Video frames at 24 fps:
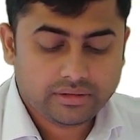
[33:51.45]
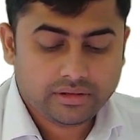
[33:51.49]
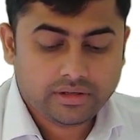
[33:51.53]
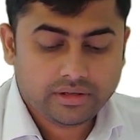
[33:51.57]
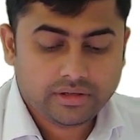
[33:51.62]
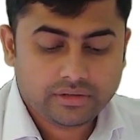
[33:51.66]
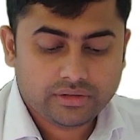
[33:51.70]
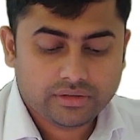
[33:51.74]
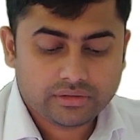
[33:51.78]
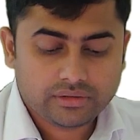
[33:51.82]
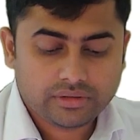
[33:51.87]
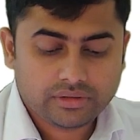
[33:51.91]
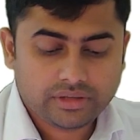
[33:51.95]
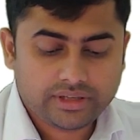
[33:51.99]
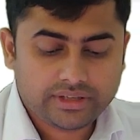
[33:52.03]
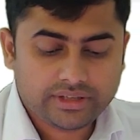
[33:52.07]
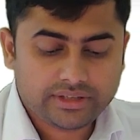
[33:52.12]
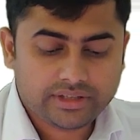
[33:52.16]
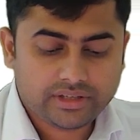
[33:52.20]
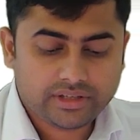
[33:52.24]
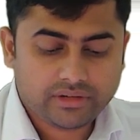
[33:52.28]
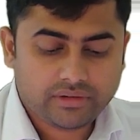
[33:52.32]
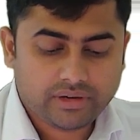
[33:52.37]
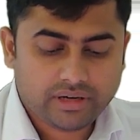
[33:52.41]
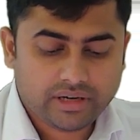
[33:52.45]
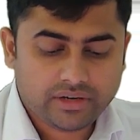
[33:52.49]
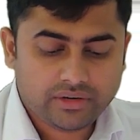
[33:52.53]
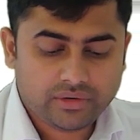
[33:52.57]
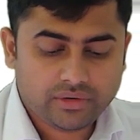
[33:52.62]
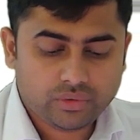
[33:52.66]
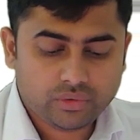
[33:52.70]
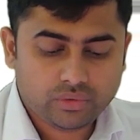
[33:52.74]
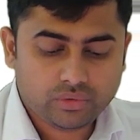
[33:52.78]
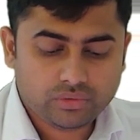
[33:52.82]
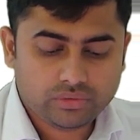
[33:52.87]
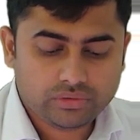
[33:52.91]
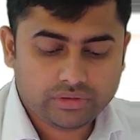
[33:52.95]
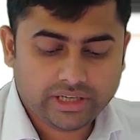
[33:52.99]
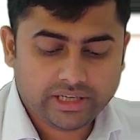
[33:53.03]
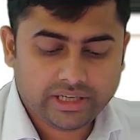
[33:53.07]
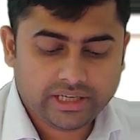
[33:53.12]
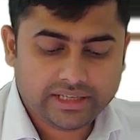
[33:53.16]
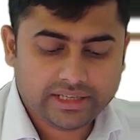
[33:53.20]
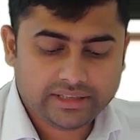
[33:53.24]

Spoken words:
So let's say 1, 2, 3 like this,